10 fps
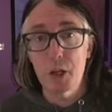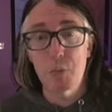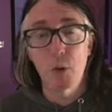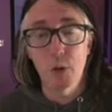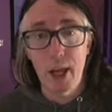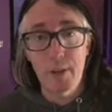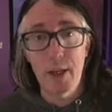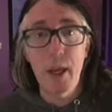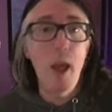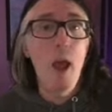more
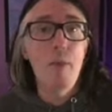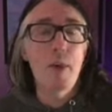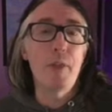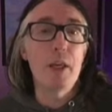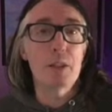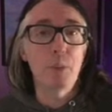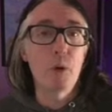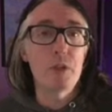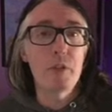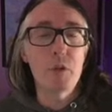likely that the
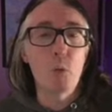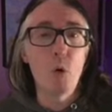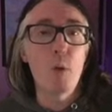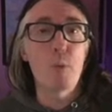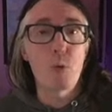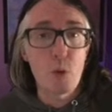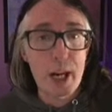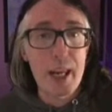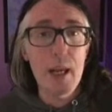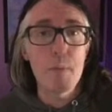explosives were
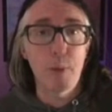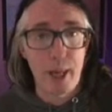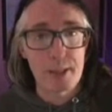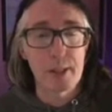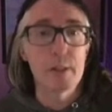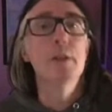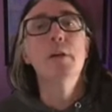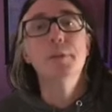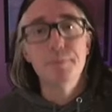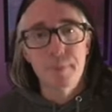pre-planted.
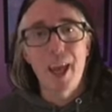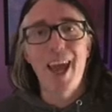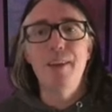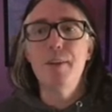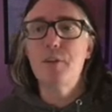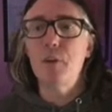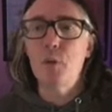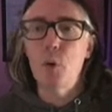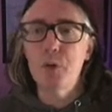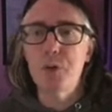And this, of
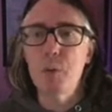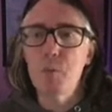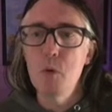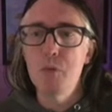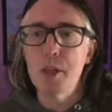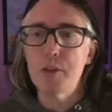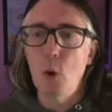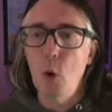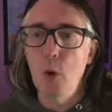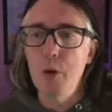course, moves us
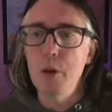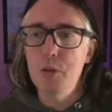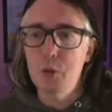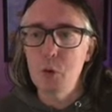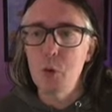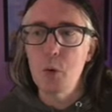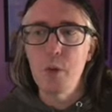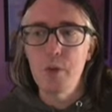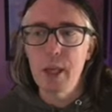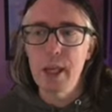on to
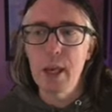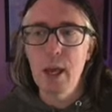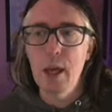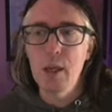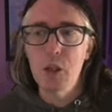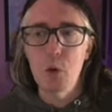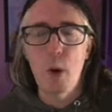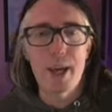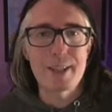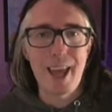the
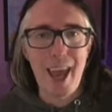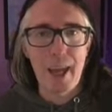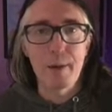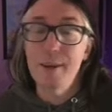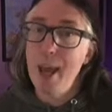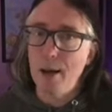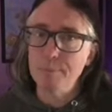USA. Now,